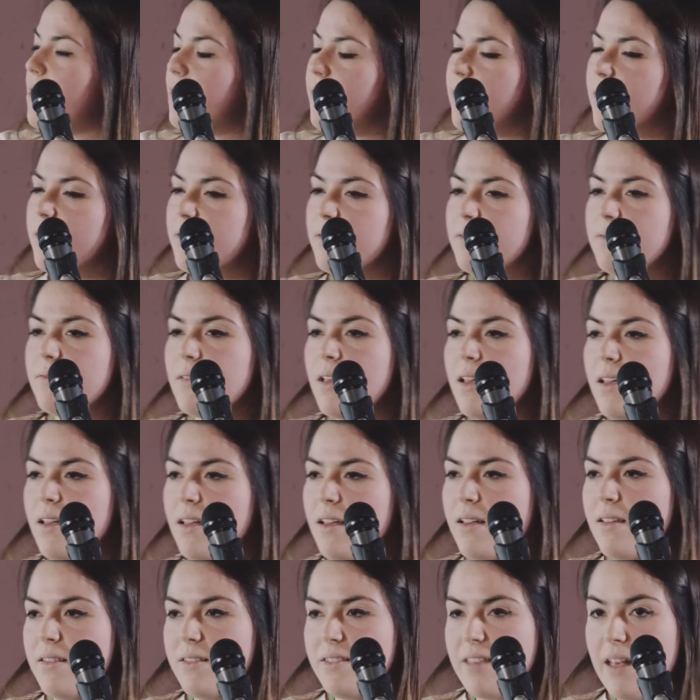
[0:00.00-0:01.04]
around
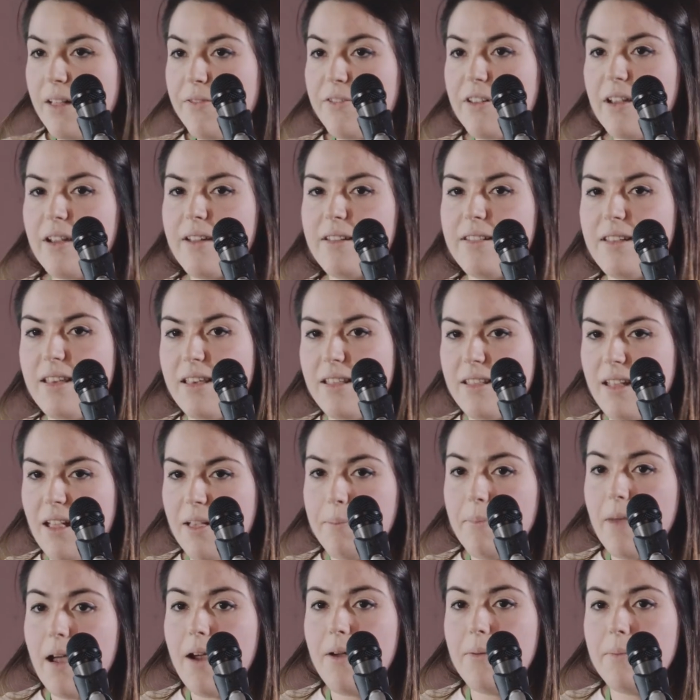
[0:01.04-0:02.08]
self-care and digital
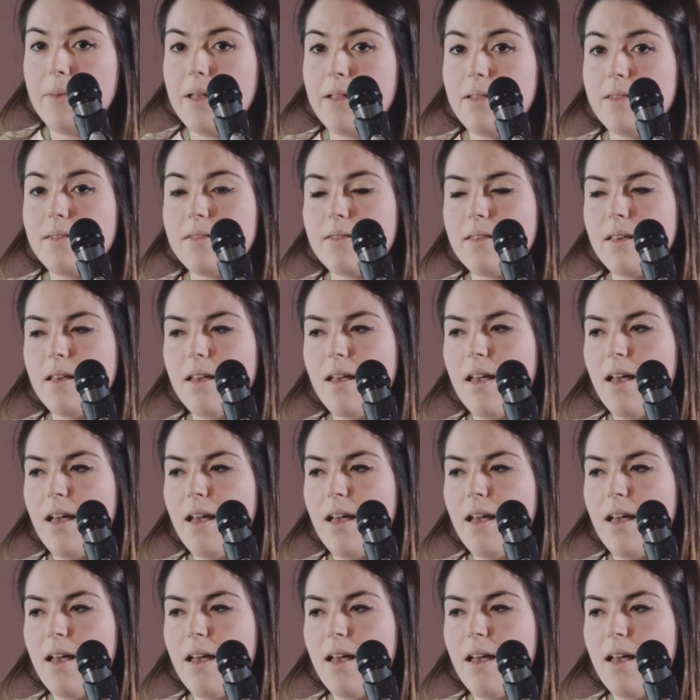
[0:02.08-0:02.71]
environments,